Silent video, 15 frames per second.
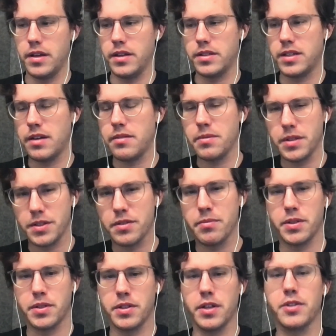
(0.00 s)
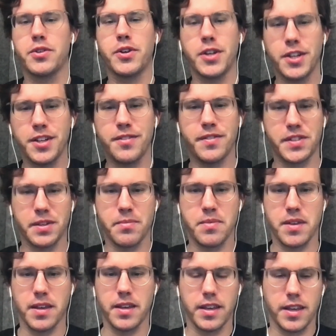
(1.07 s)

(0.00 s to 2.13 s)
Uh, it's not really so much an alternative to something.